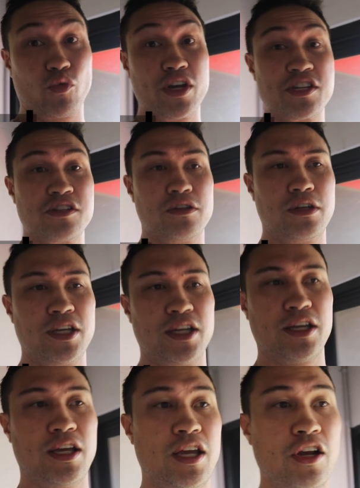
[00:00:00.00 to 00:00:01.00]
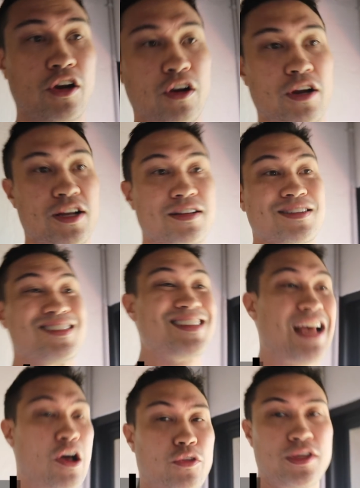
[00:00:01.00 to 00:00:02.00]
regional league here in
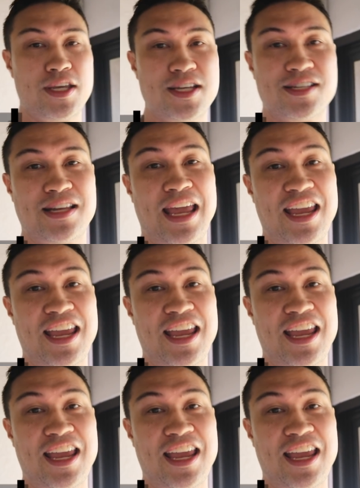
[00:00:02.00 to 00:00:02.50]
Southeast